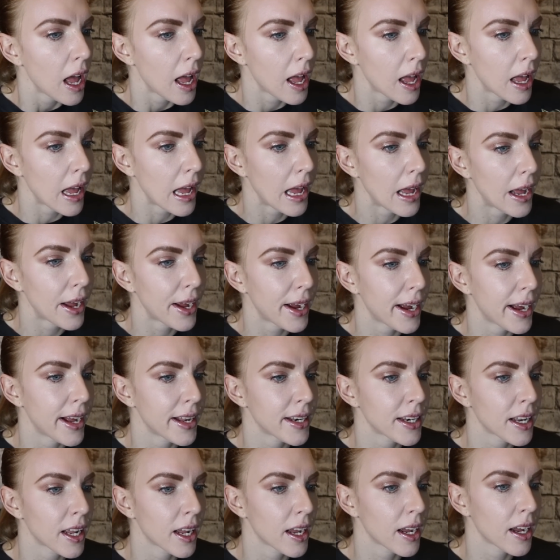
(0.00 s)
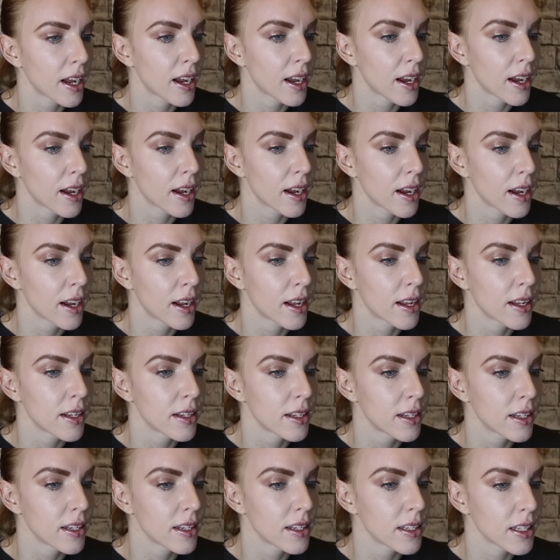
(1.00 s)
And uh,
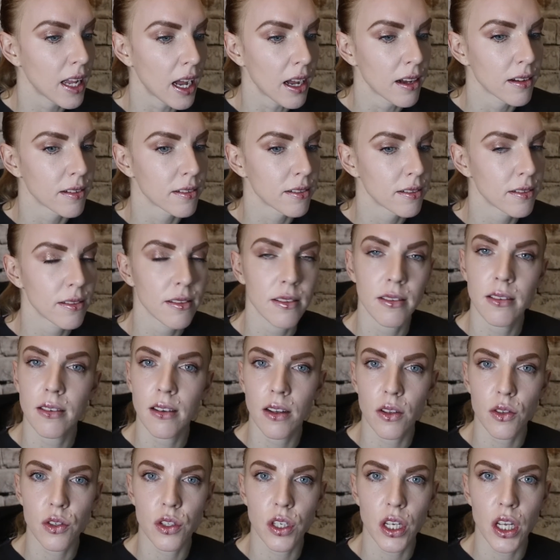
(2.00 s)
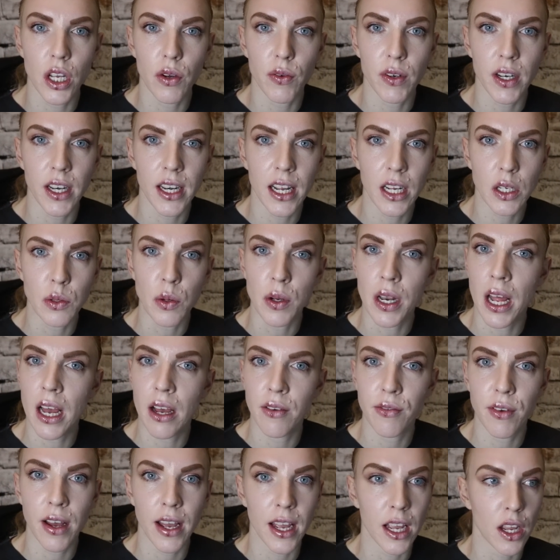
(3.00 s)
yeah, I'll see you in the next one.
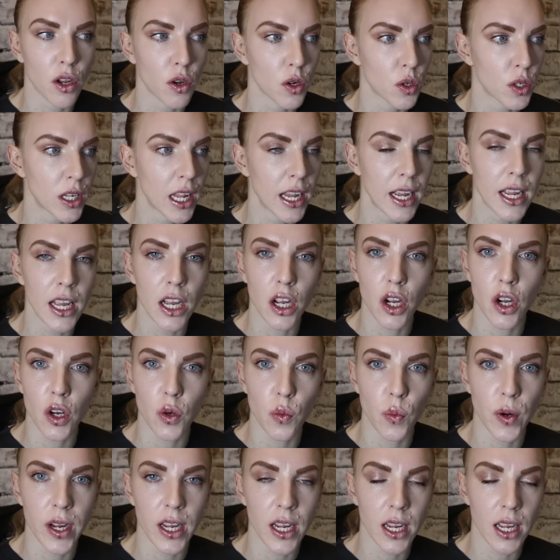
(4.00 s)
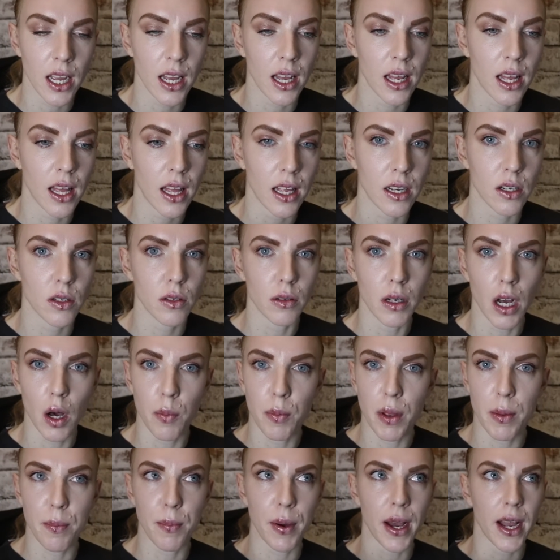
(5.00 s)
Have a good day, a good week, and
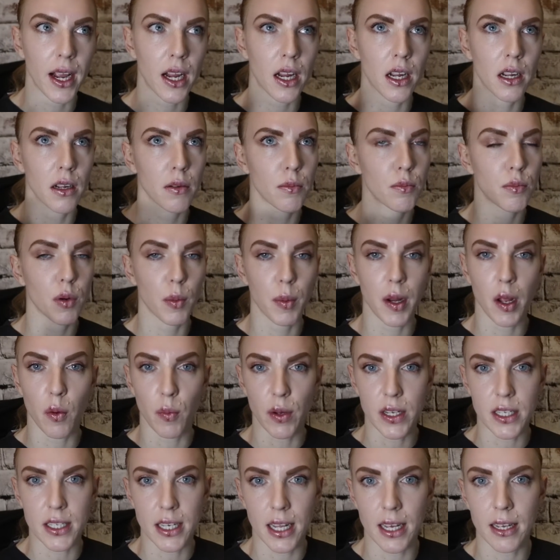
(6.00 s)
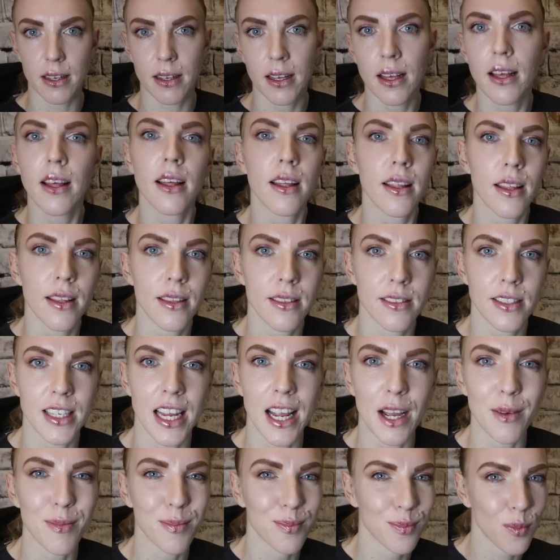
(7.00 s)
I'll be back probably on Wednesday.
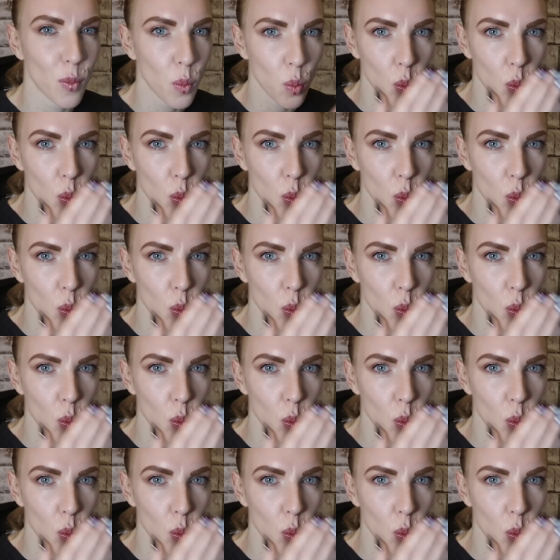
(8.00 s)
See ya.